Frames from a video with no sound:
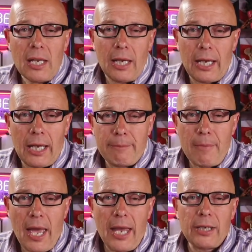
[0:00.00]

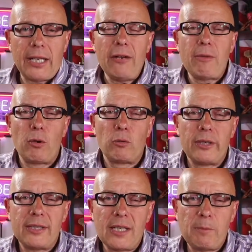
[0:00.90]
Kerry
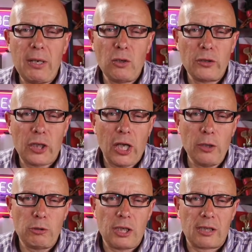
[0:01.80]
Baldwin says, been on the
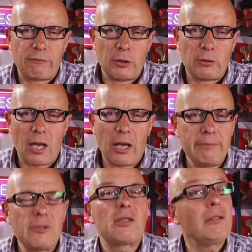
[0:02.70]
couches a few
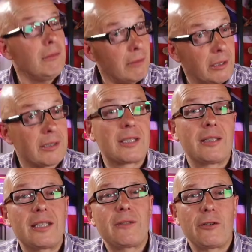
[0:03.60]
times. Oh, nice.
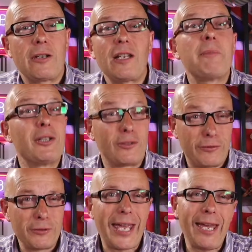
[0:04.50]
It's very nice. I've been on a
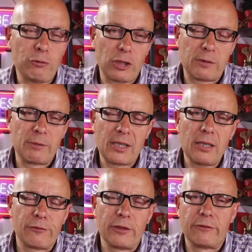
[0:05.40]
few couches
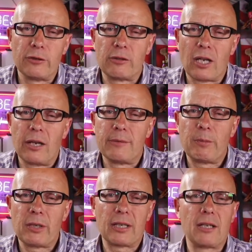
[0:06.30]
myself in a few times,
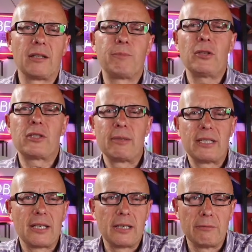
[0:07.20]
but I can't possibly
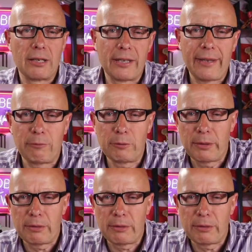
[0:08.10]
tell you where. That would be